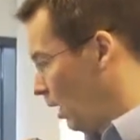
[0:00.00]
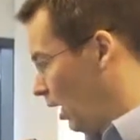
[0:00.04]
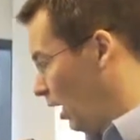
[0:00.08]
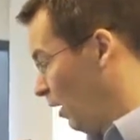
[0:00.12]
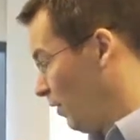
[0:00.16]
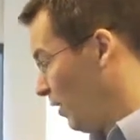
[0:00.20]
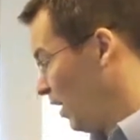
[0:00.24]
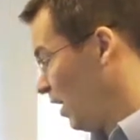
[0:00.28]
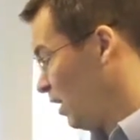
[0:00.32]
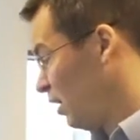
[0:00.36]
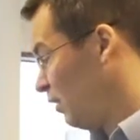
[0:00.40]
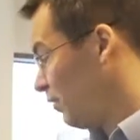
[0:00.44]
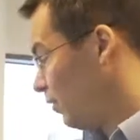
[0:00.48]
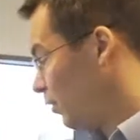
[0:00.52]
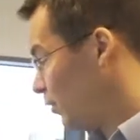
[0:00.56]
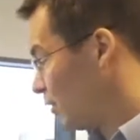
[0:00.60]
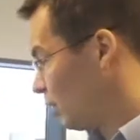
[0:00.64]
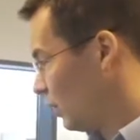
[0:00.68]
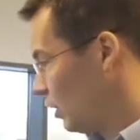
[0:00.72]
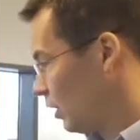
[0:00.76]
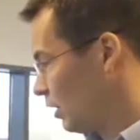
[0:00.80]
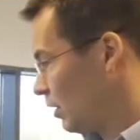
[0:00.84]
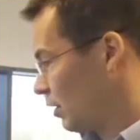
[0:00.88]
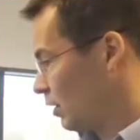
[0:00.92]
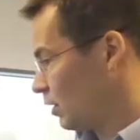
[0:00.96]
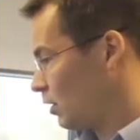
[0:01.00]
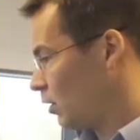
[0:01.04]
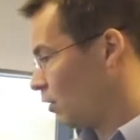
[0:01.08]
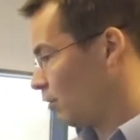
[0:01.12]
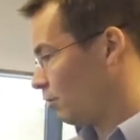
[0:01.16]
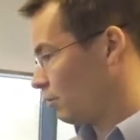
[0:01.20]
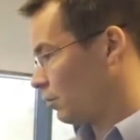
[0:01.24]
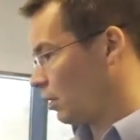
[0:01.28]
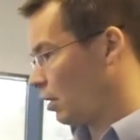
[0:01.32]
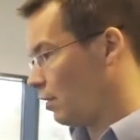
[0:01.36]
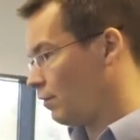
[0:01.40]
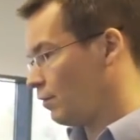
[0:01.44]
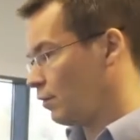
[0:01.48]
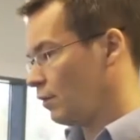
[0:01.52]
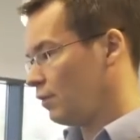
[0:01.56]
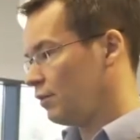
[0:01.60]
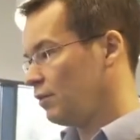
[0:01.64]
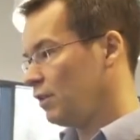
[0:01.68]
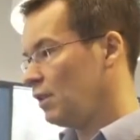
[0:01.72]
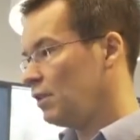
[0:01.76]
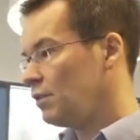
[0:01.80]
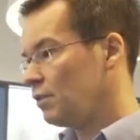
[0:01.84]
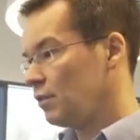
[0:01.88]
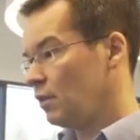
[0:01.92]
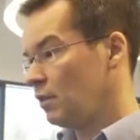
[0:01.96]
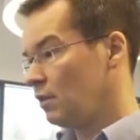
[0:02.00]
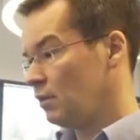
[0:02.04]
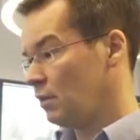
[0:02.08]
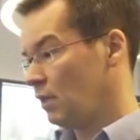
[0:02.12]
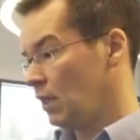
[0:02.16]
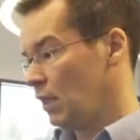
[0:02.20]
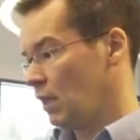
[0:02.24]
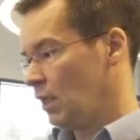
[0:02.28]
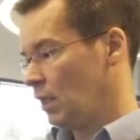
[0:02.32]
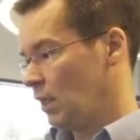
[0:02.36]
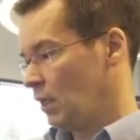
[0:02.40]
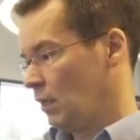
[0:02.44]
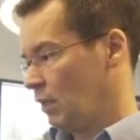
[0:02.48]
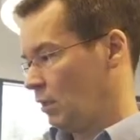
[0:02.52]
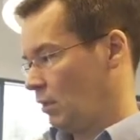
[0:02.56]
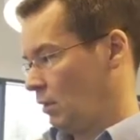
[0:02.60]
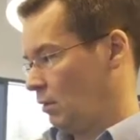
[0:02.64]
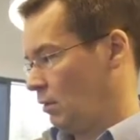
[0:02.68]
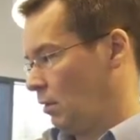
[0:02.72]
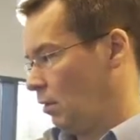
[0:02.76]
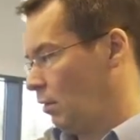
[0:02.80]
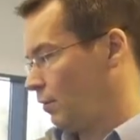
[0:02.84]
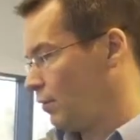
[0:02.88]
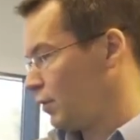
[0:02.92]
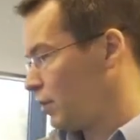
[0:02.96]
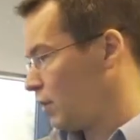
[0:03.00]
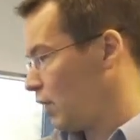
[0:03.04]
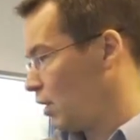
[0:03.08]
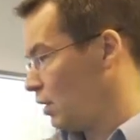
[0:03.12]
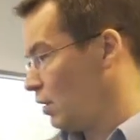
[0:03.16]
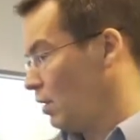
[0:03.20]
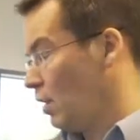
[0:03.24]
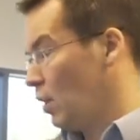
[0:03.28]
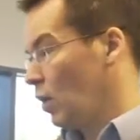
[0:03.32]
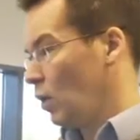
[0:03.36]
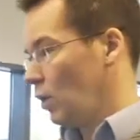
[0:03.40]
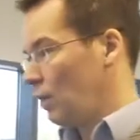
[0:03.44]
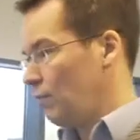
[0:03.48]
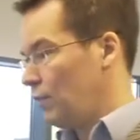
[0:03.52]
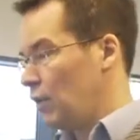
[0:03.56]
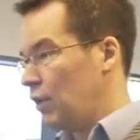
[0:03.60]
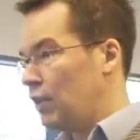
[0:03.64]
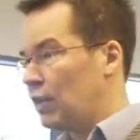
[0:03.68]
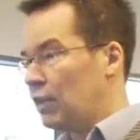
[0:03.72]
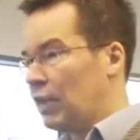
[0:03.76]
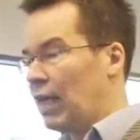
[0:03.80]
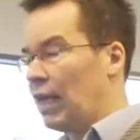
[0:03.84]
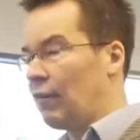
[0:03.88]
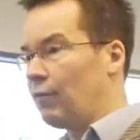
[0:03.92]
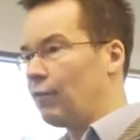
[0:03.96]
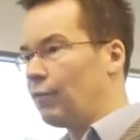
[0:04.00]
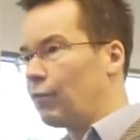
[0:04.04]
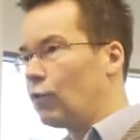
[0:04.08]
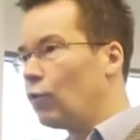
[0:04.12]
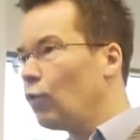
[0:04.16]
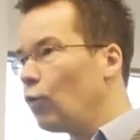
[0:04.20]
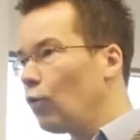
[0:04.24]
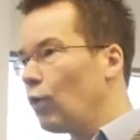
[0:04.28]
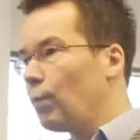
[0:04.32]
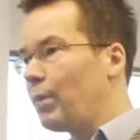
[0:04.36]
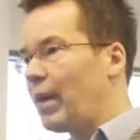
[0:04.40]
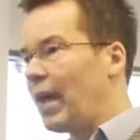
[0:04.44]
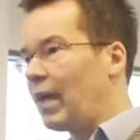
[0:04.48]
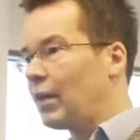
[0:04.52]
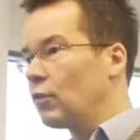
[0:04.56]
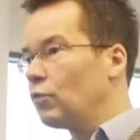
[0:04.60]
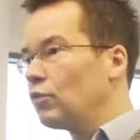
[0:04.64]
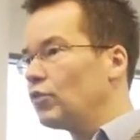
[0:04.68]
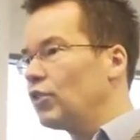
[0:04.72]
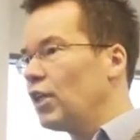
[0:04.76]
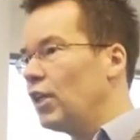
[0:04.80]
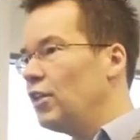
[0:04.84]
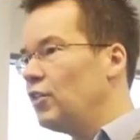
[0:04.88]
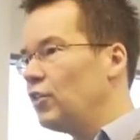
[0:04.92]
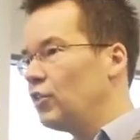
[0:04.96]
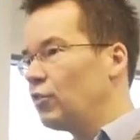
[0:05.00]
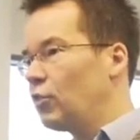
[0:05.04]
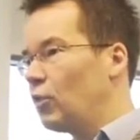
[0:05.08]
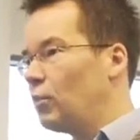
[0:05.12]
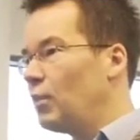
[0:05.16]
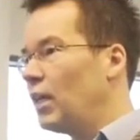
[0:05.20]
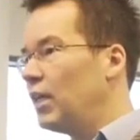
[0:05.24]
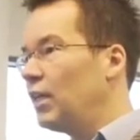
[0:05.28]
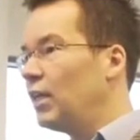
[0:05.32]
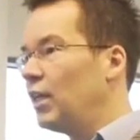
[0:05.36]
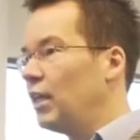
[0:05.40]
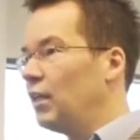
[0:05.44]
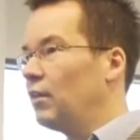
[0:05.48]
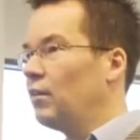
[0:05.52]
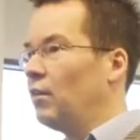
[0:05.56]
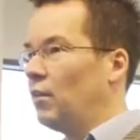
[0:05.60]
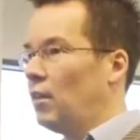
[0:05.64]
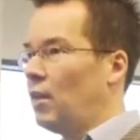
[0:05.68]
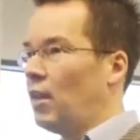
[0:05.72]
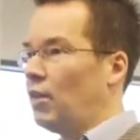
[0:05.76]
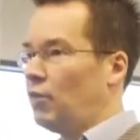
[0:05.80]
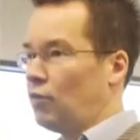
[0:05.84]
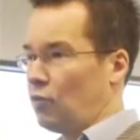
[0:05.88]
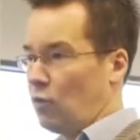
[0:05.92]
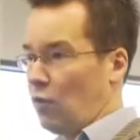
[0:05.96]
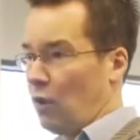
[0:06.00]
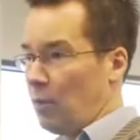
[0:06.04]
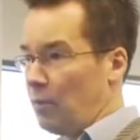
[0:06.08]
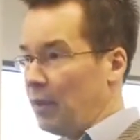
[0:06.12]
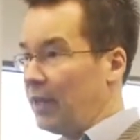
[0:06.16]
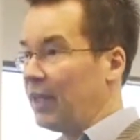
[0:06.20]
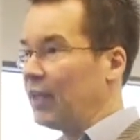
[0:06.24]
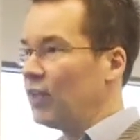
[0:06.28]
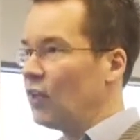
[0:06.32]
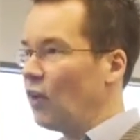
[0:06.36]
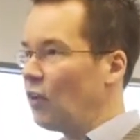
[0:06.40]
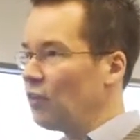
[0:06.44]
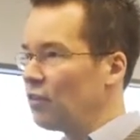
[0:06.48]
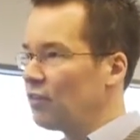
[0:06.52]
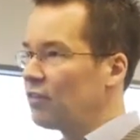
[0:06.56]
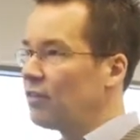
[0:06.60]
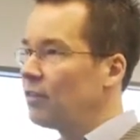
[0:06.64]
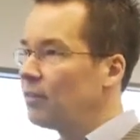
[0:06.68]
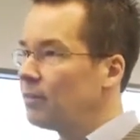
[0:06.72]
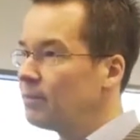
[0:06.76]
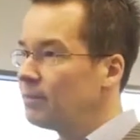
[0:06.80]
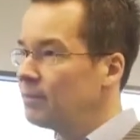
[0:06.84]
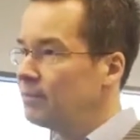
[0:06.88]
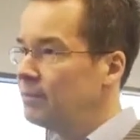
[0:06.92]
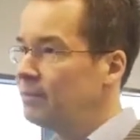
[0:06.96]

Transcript: And then if you to look at the cost over a season, obviously if you count for all the panel changes we're making, then that's quite a big cost.